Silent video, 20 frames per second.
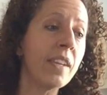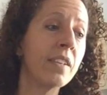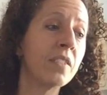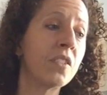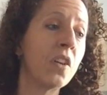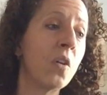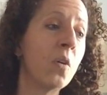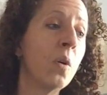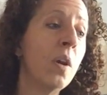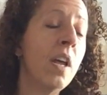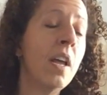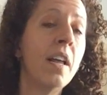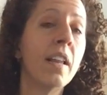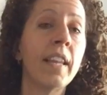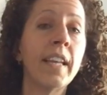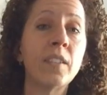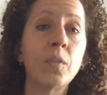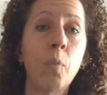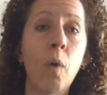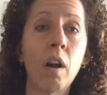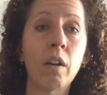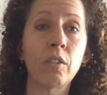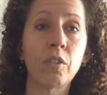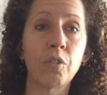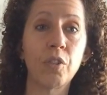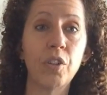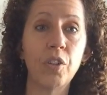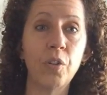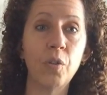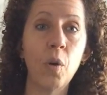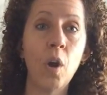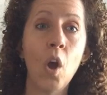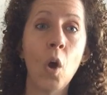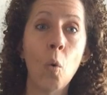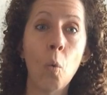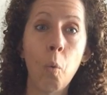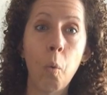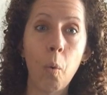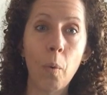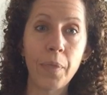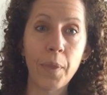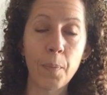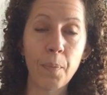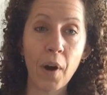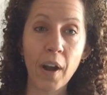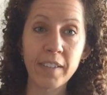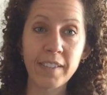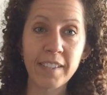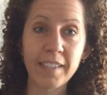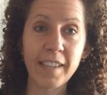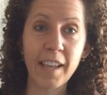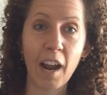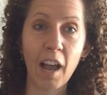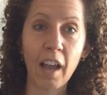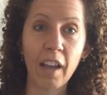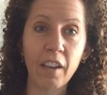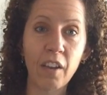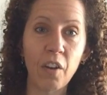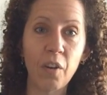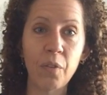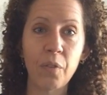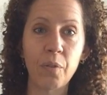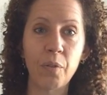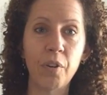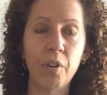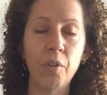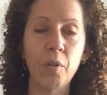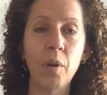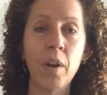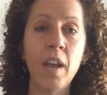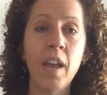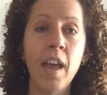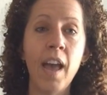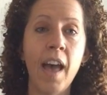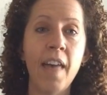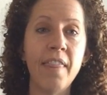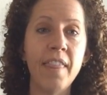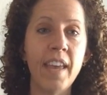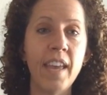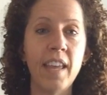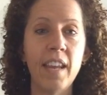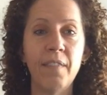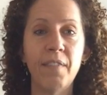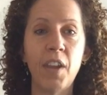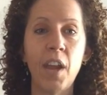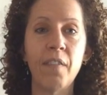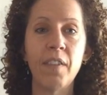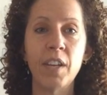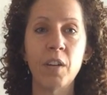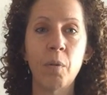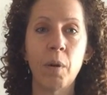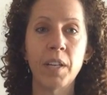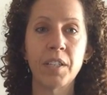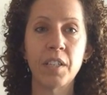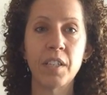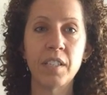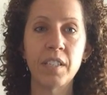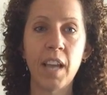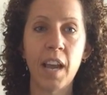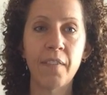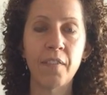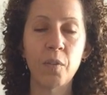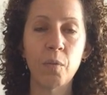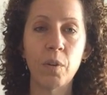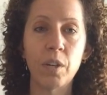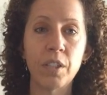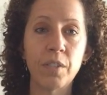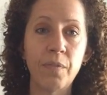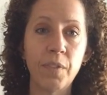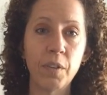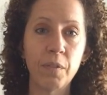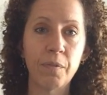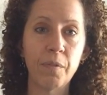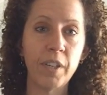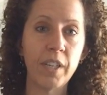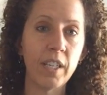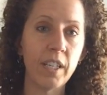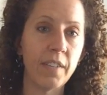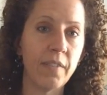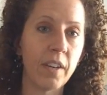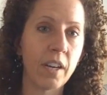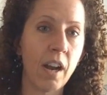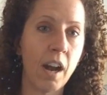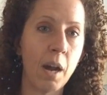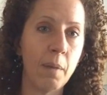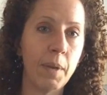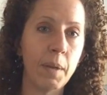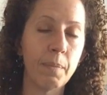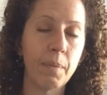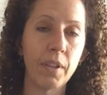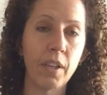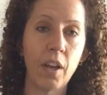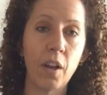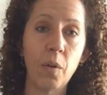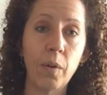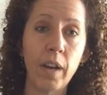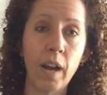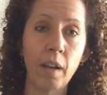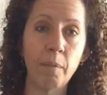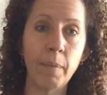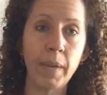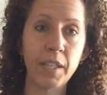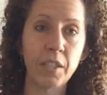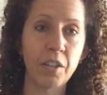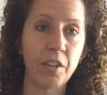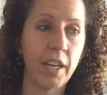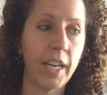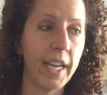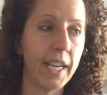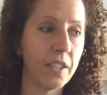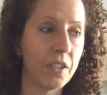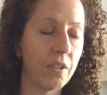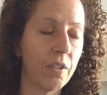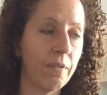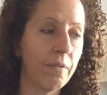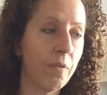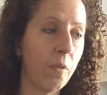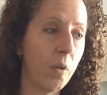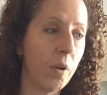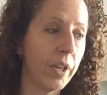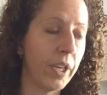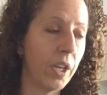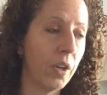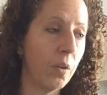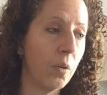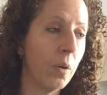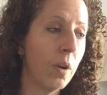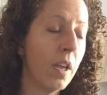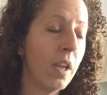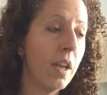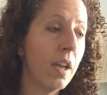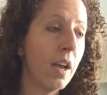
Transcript: So let's walk through the process that I go through, and then if you have any questions afterwards, feel free to leave a comment below and I'll make sure to answer it for you.